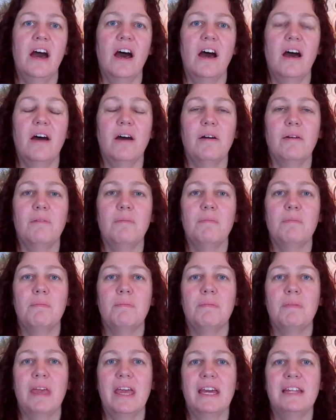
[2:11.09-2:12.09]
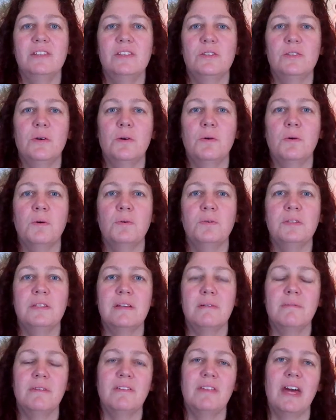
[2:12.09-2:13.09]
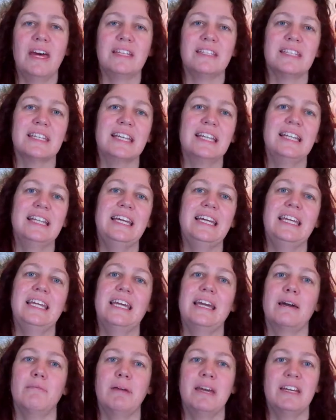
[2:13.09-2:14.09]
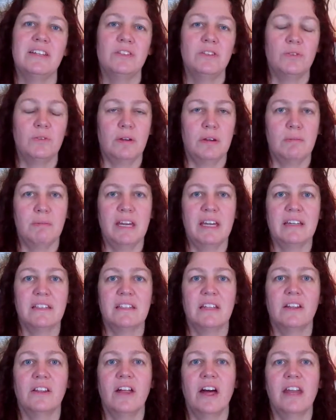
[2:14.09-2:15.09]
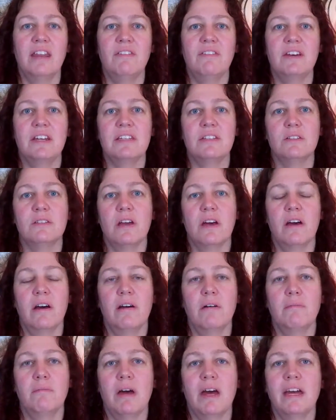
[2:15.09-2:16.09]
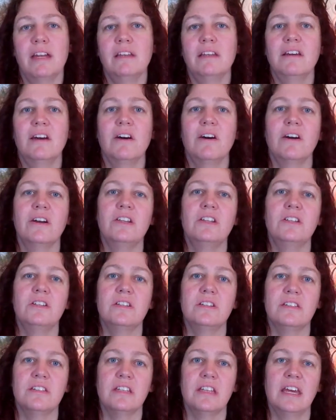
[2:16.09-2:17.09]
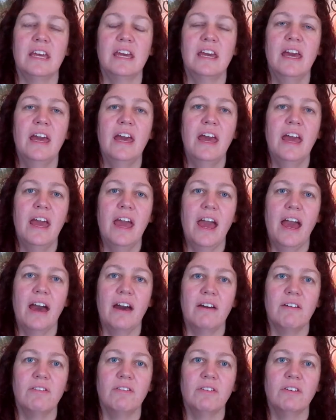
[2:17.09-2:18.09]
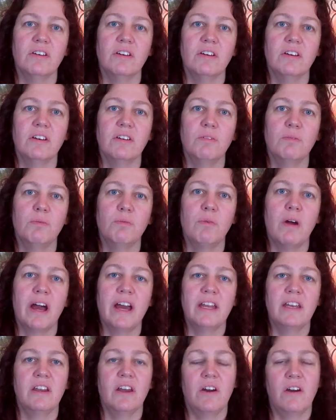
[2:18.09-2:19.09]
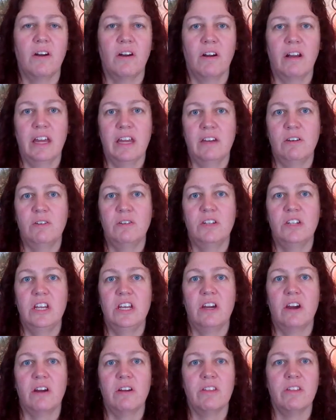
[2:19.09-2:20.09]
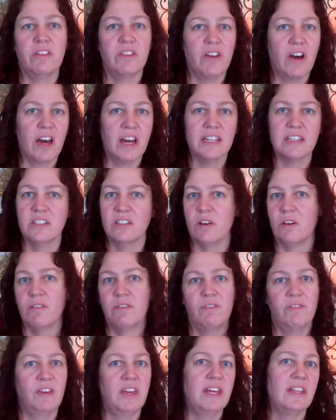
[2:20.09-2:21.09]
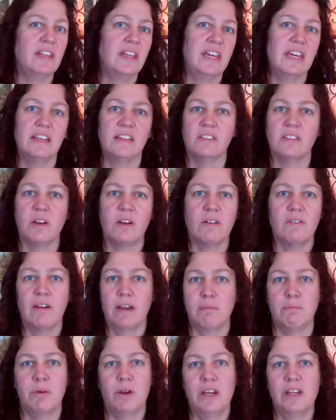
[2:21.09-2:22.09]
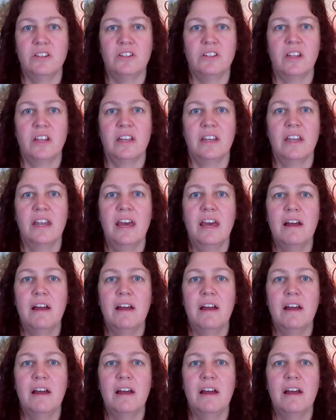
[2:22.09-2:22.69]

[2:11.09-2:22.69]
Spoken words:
And so some of that's cleaning up history, because a lot of us unconsciously have run our energy, our thoughts, our feelings, our vibration